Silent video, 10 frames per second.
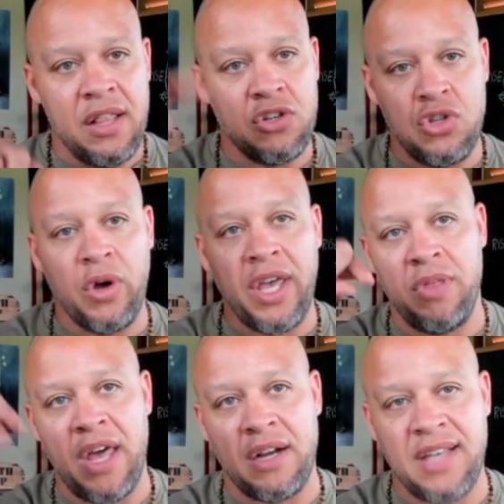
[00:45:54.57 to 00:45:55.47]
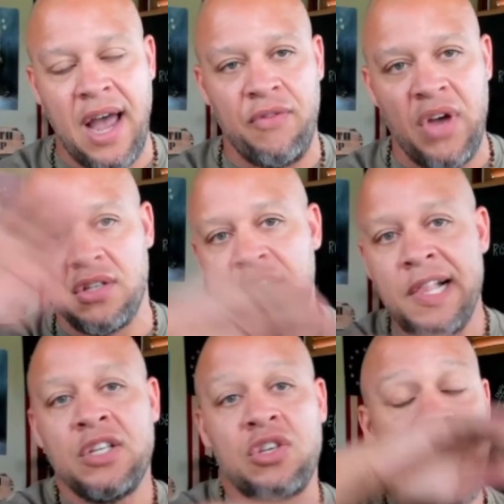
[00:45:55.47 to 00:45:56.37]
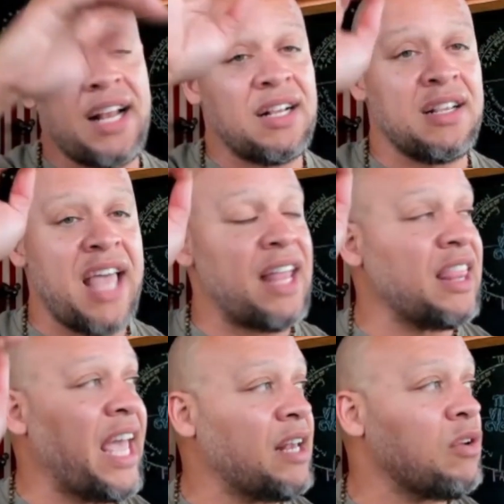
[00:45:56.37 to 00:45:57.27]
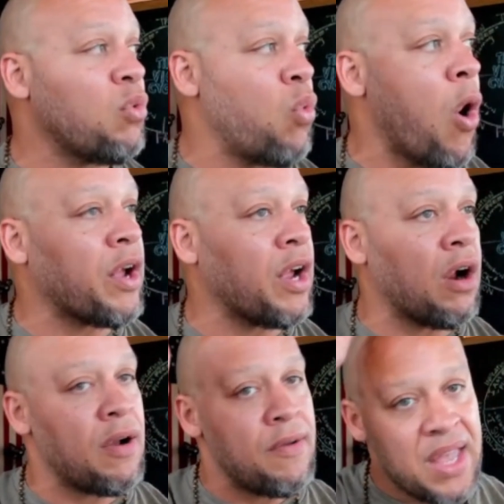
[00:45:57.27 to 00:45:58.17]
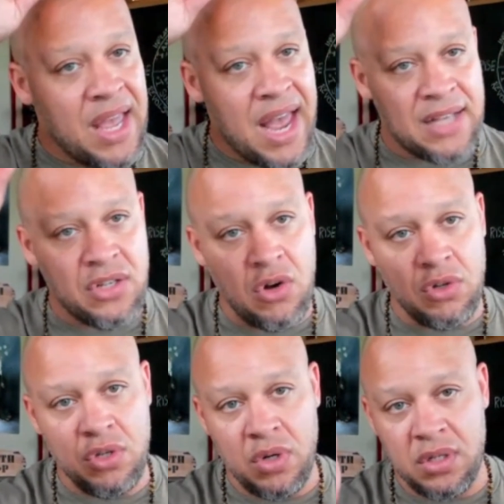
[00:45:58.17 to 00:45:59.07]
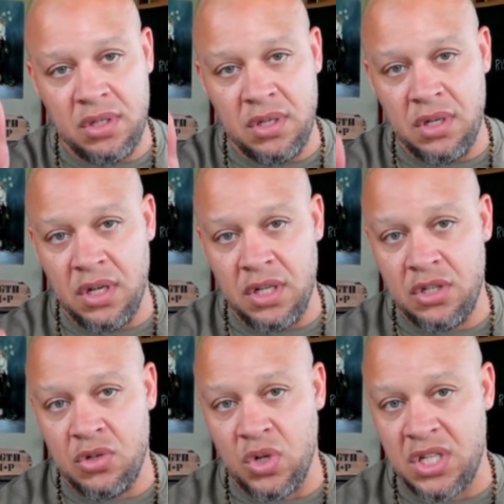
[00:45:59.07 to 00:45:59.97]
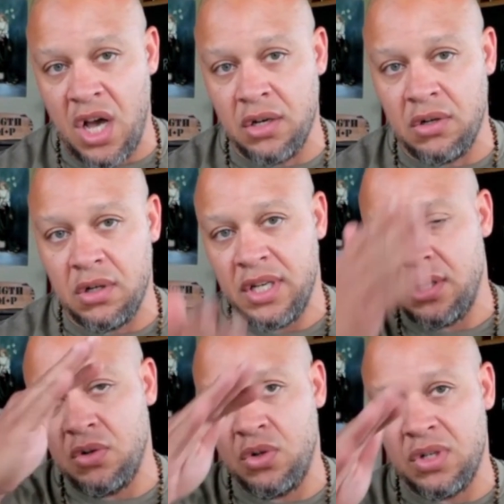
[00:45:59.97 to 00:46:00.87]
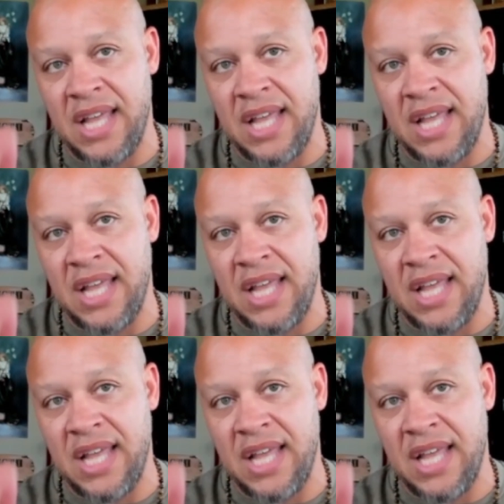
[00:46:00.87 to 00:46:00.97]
There's no king without a sacrifice. So that that late warrior has to go into a into a tunnel. He has to go into a